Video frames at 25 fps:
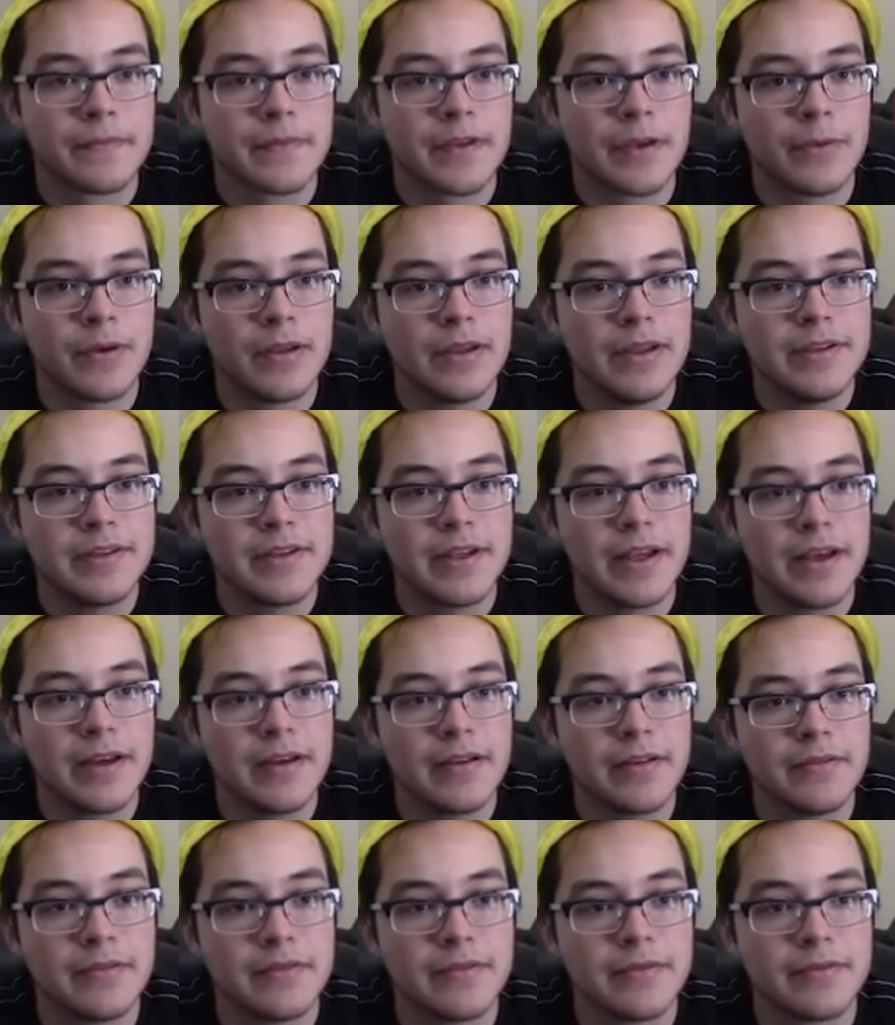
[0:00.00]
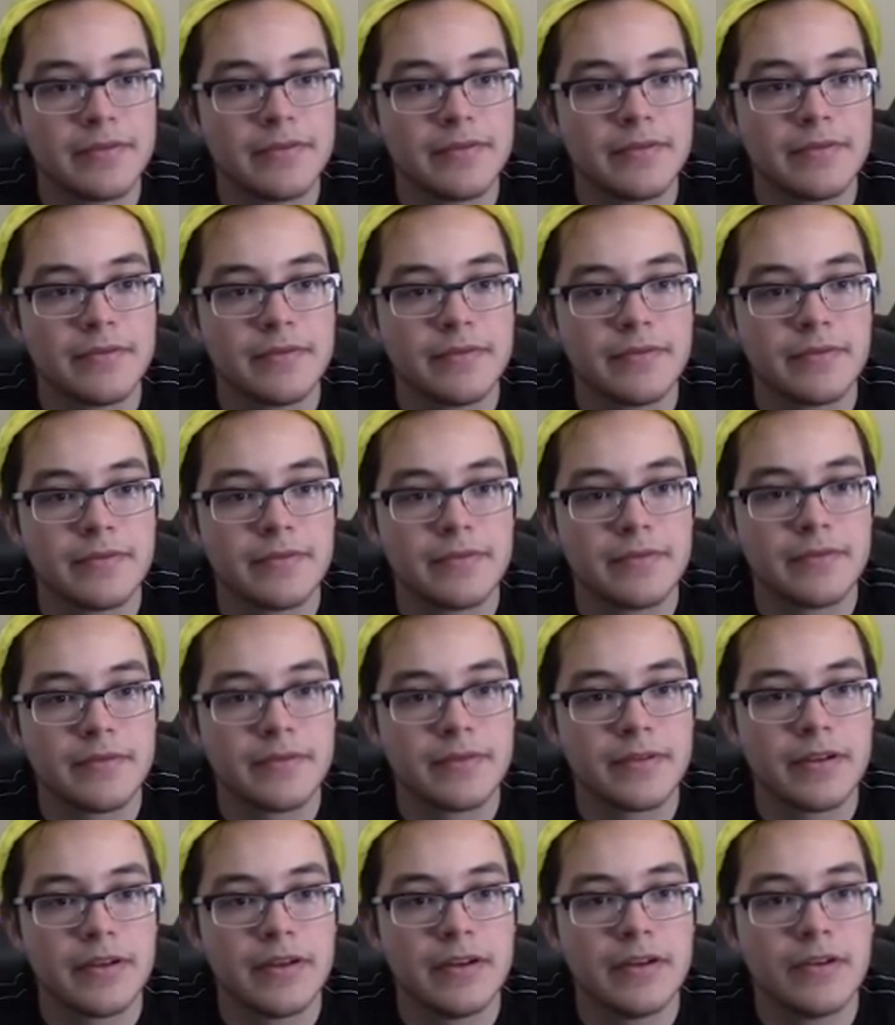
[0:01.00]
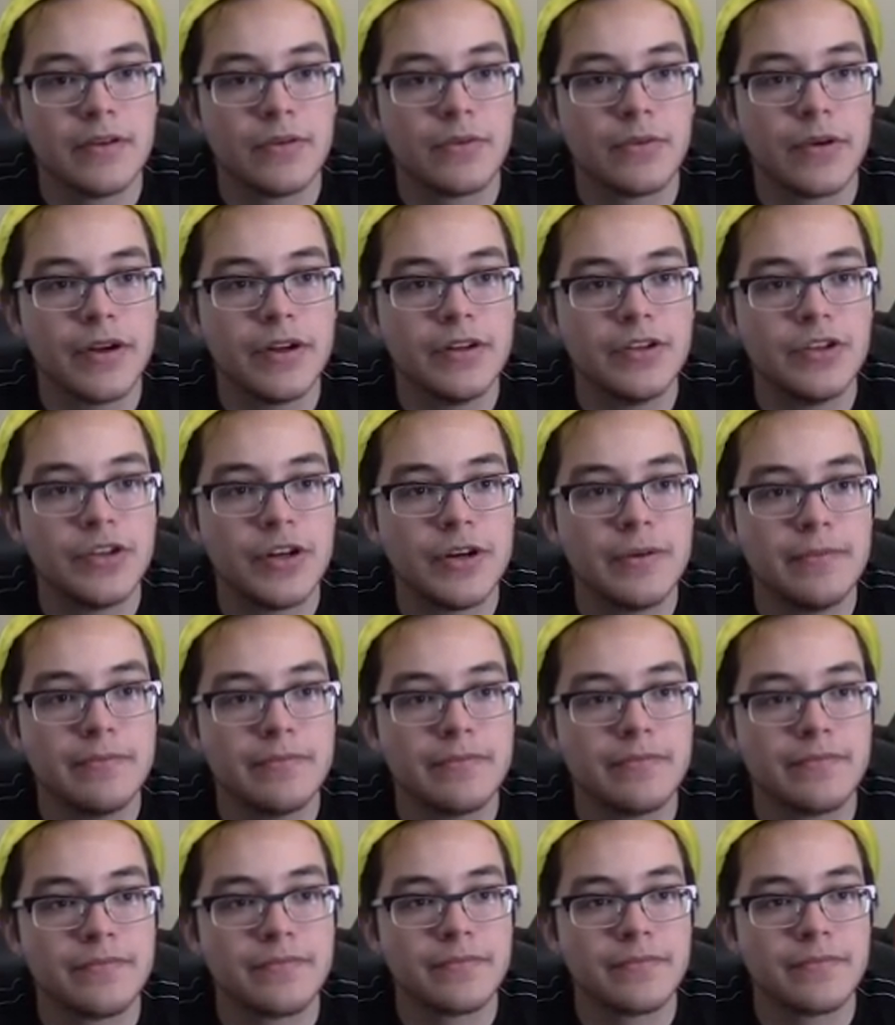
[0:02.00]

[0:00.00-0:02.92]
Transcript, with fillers: Well, at least I have... Running jump!